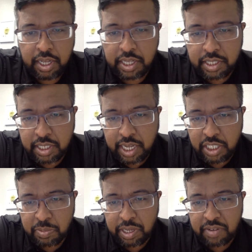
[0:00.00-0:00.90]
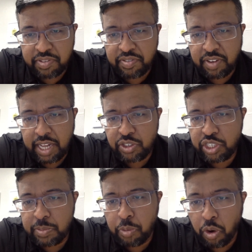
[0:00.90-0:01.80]
It says how to make a V-flat,
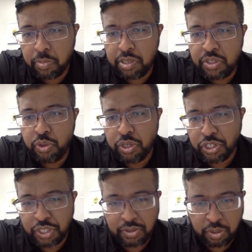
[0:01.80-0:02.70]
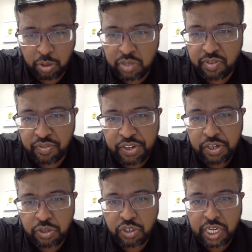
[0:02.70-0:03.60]
cheap, portable, do-it-yourself solution for
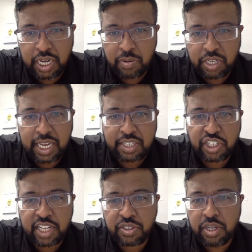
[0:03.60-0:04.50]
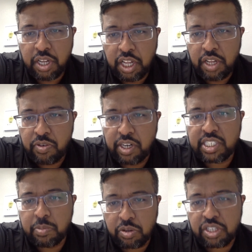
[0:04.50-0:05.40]
video. So check it out when you get a chance. Really
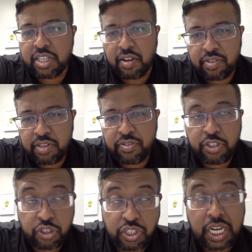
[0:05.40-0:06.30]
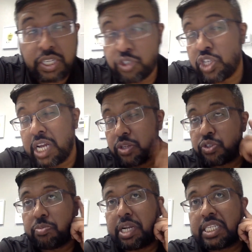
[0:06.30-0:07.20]
some good stuff. And if you should check out his channel
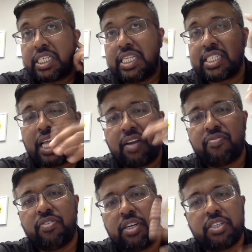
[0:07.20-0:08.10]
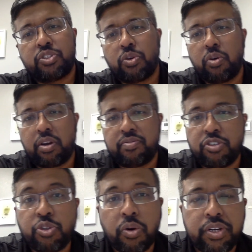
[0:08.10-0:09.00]
too, because he does a lot of so-called
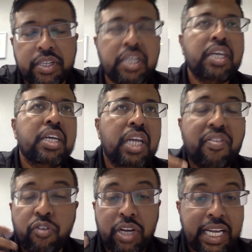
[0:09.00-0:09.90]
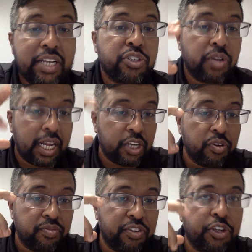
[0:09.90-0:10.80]
tutorial. If you want to get into
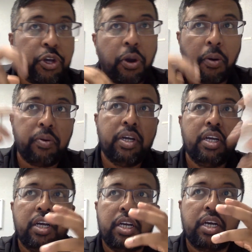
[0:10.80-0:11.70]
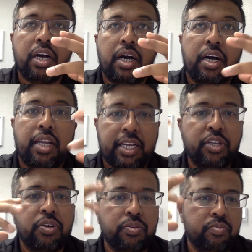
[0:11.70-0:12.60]
video,
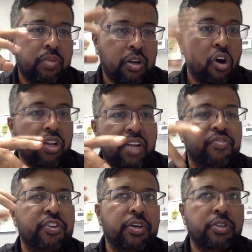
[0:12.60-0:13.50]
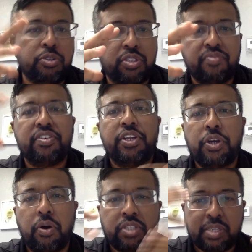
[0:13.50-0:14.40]
like online video, YouTube
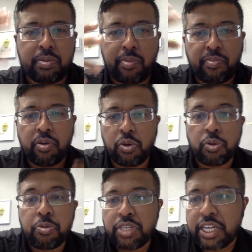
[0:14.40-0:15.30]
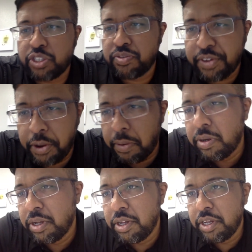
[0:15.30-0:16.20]
video, or some type of good production
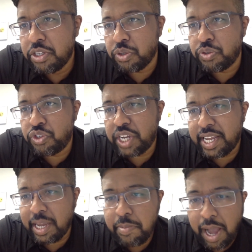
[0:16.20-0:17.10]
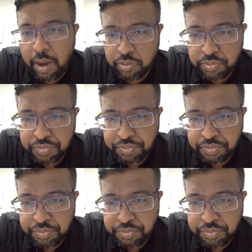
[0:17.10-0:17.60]
video, so check him out.